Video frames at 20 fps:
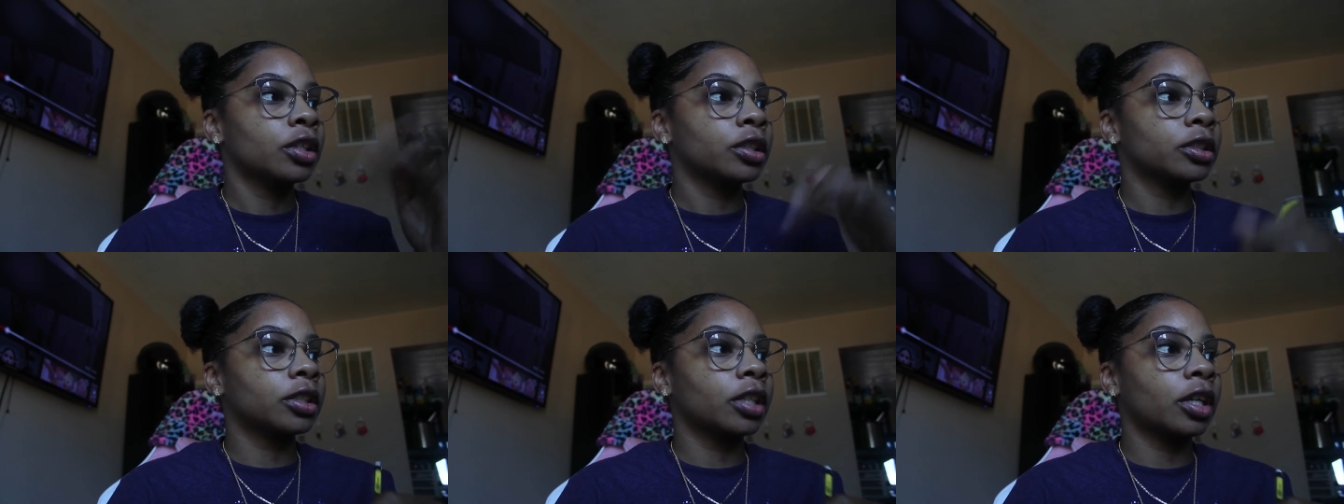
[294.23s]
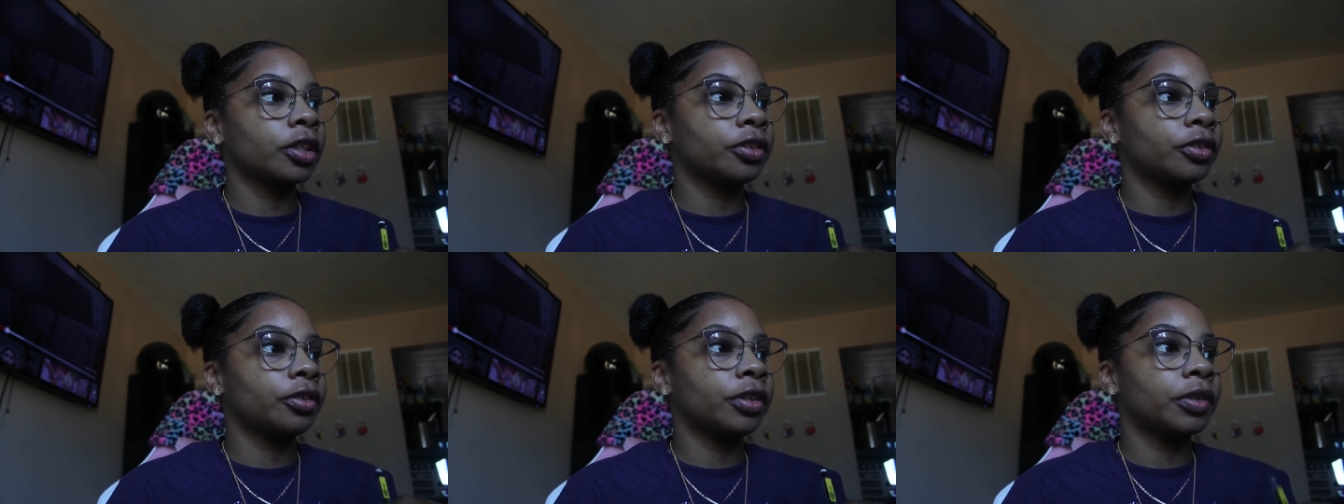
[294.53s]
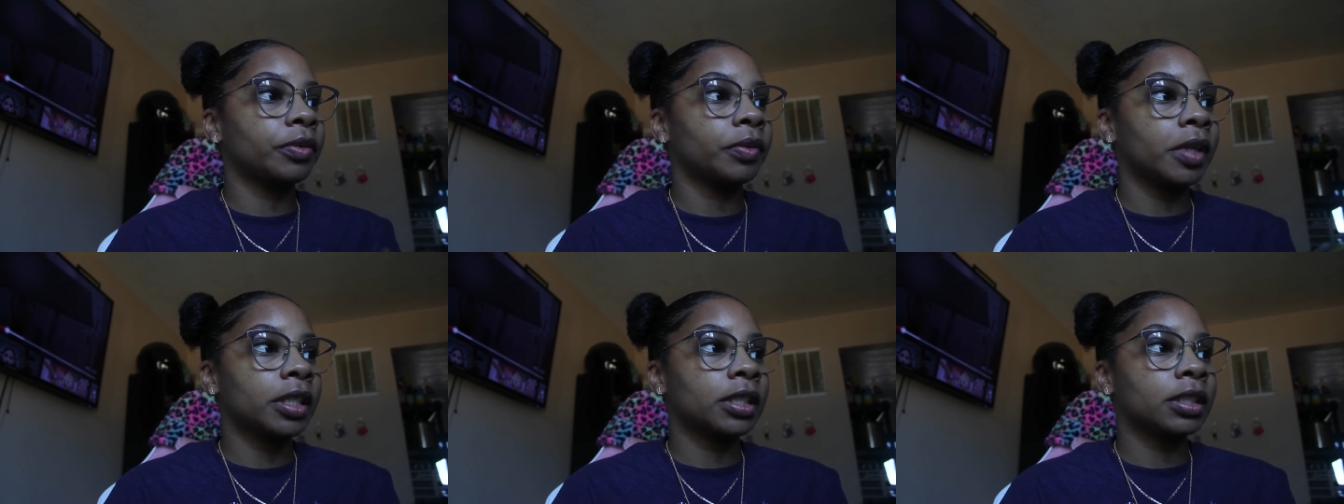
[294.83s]
start
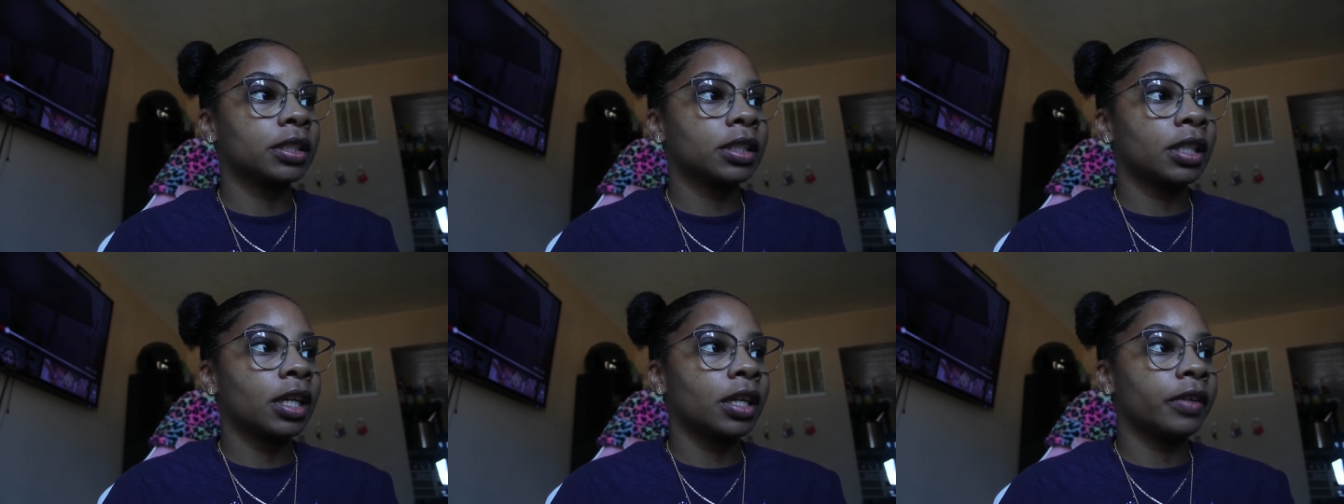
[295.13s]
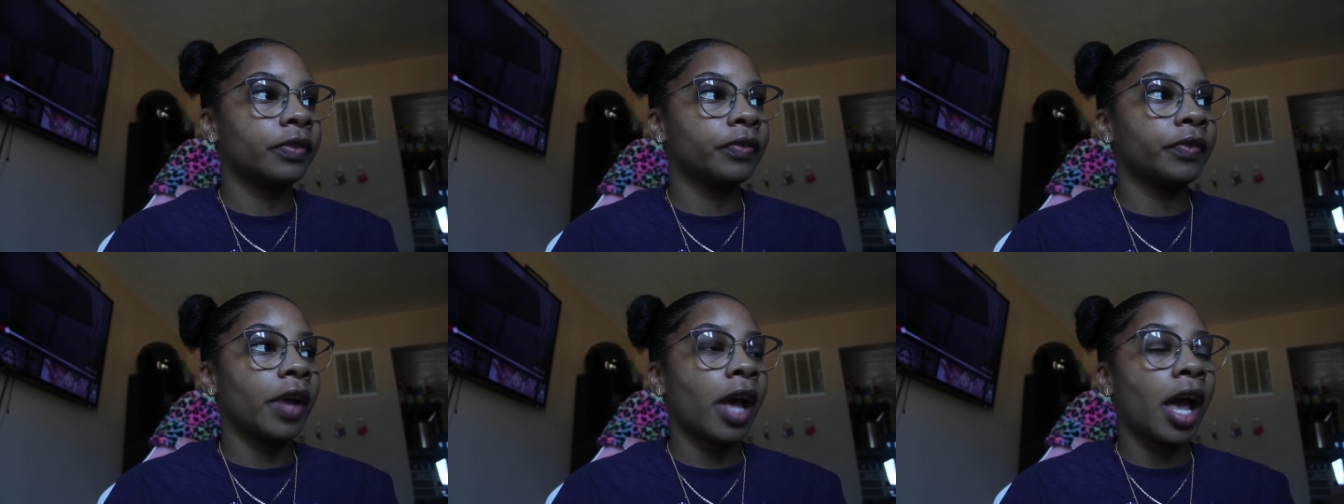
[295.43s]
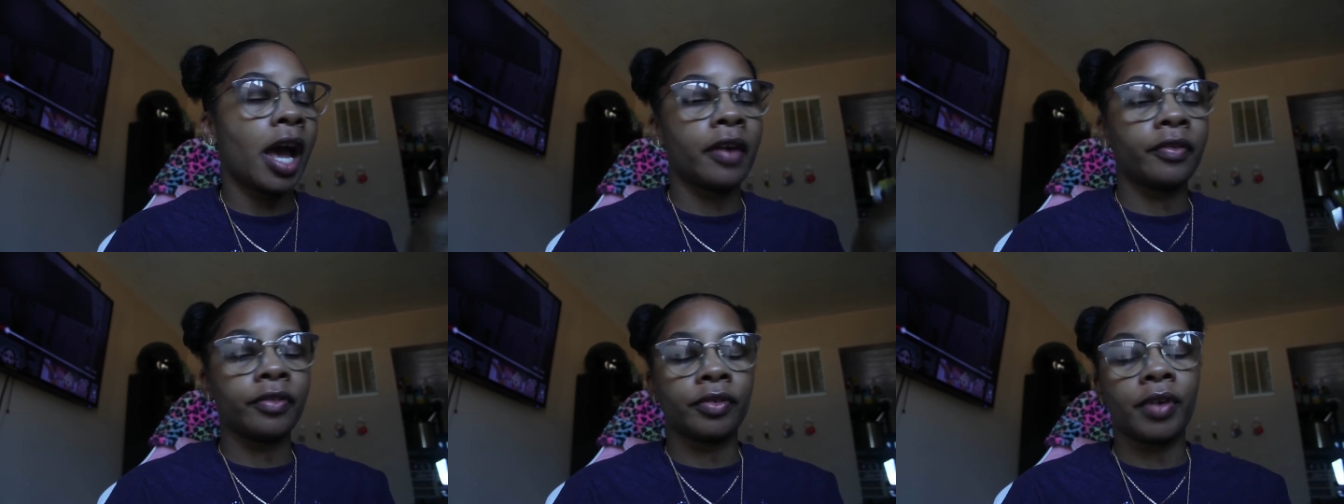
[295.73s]
throwing away stuff
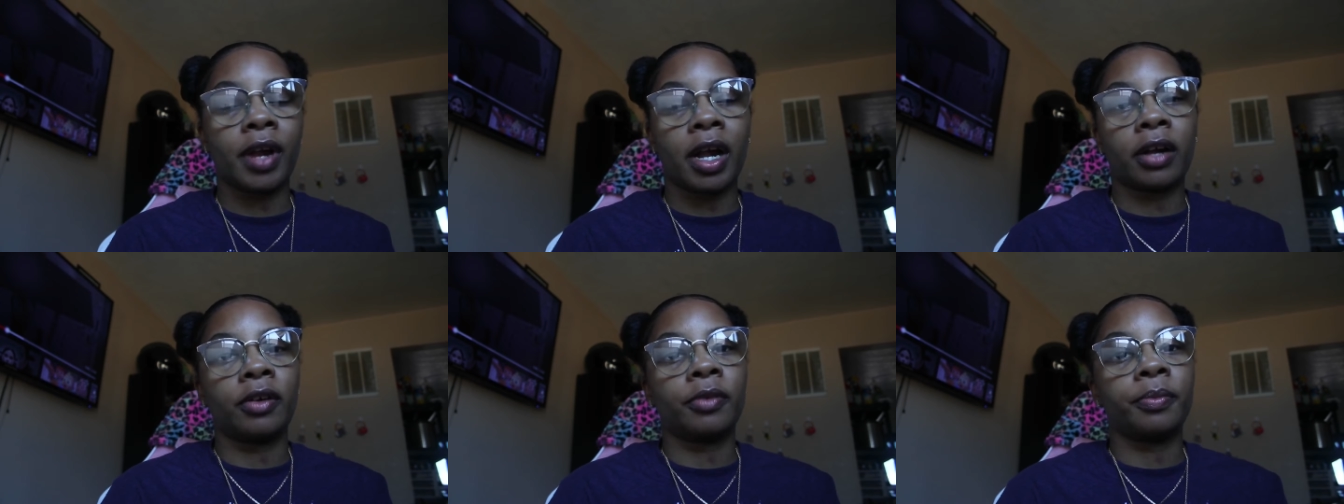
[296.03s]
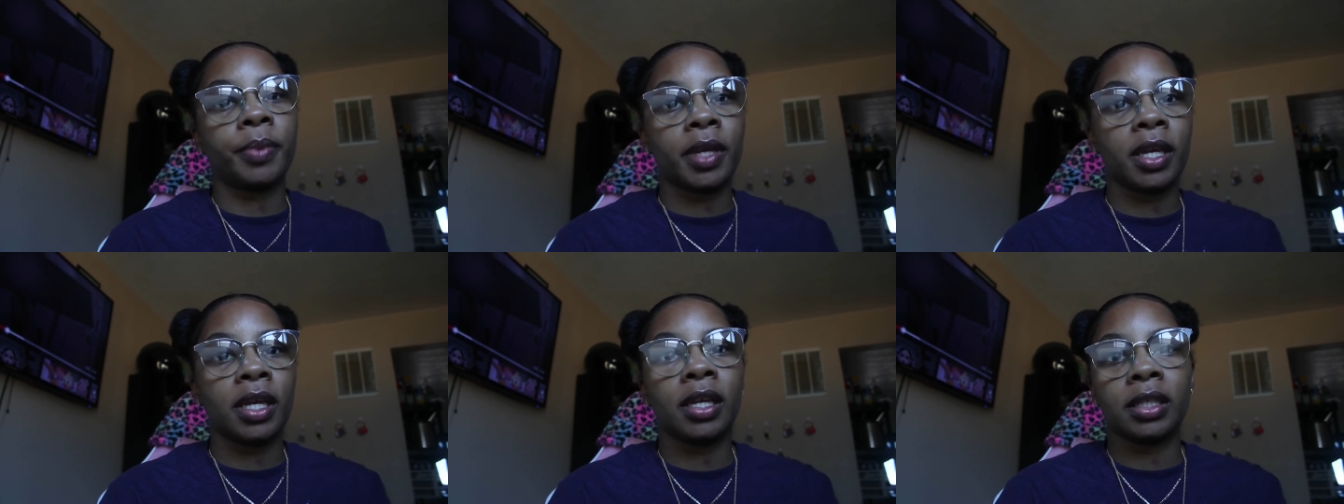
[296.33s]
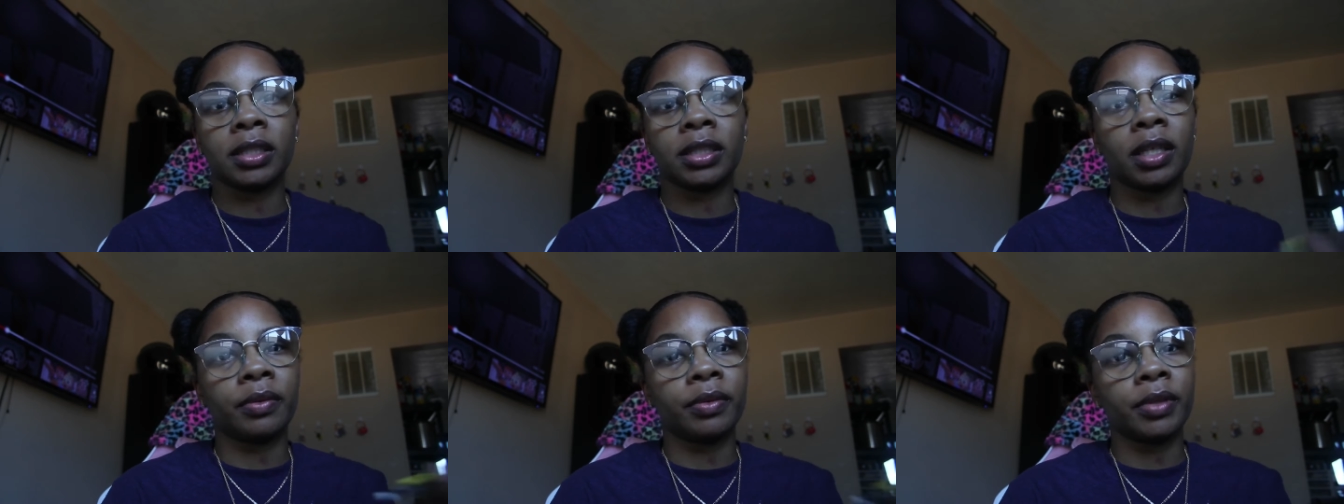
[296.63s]
after I go pee
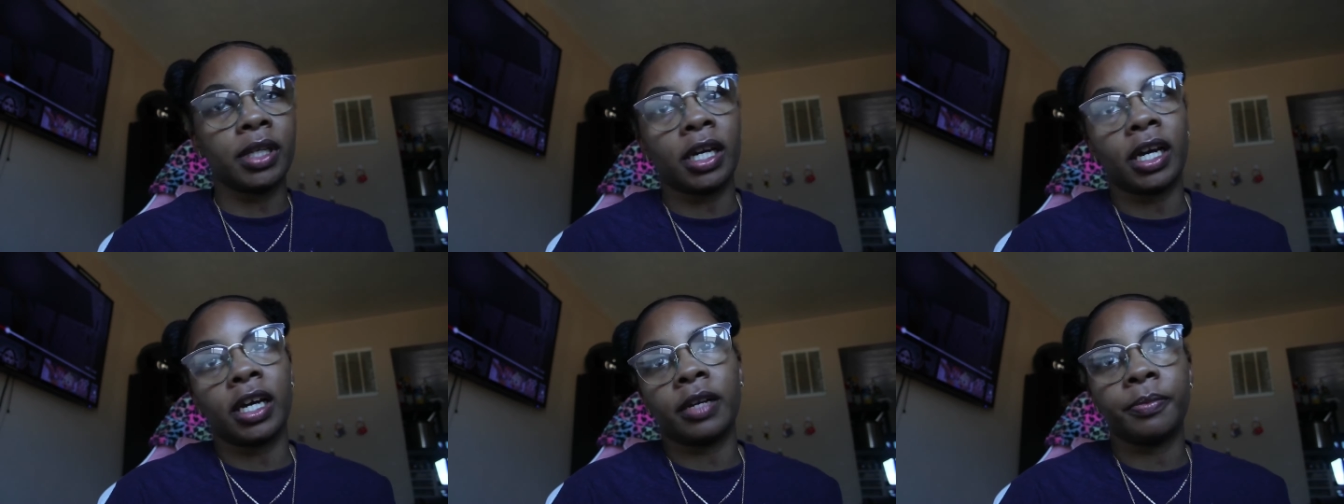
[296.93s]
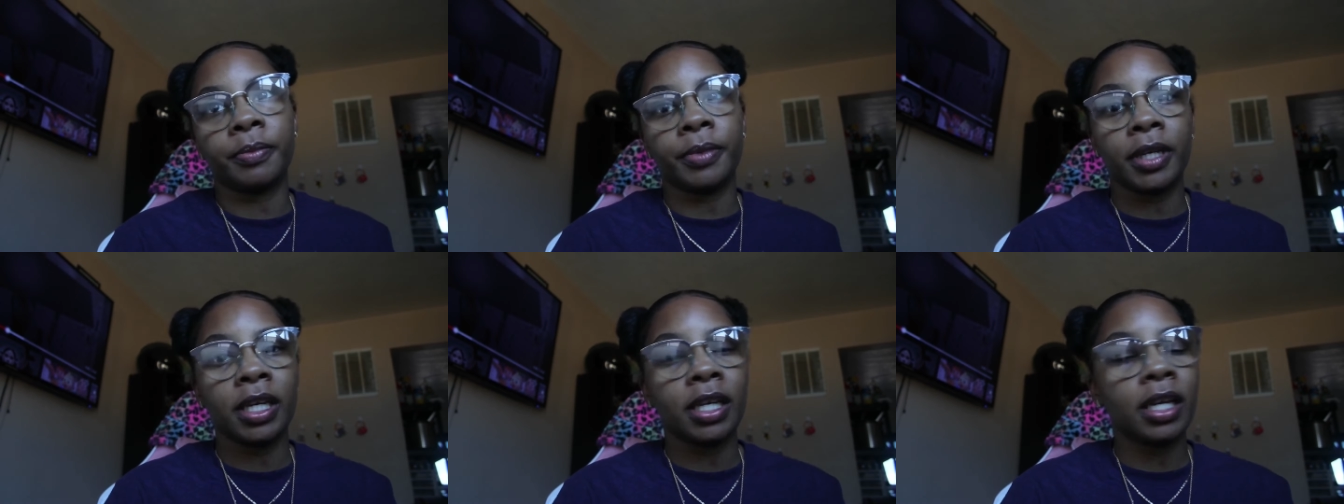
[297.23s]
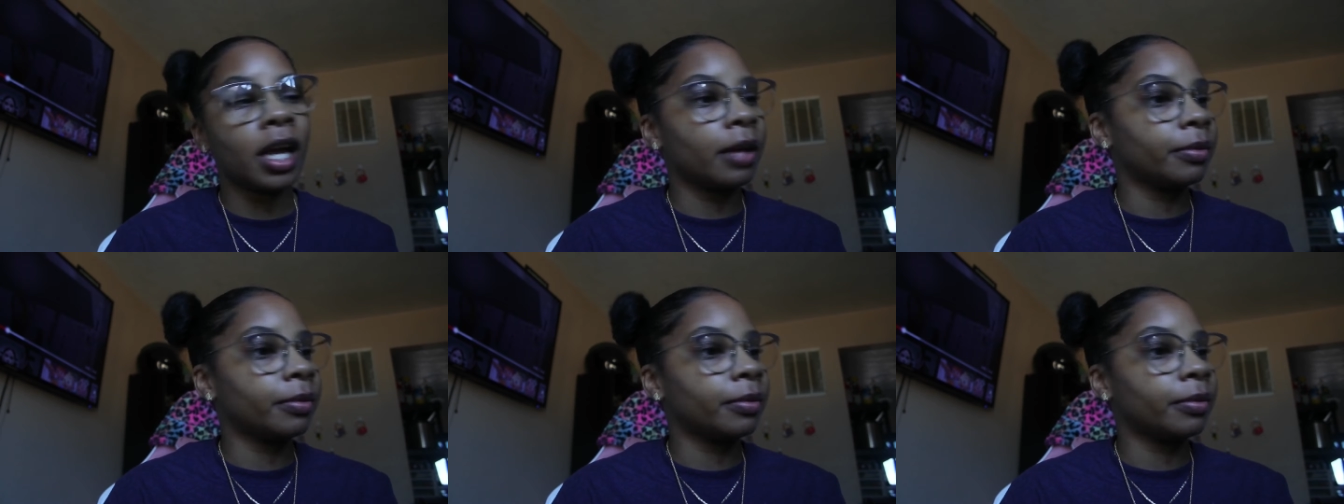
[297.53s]
because I really gotta pee.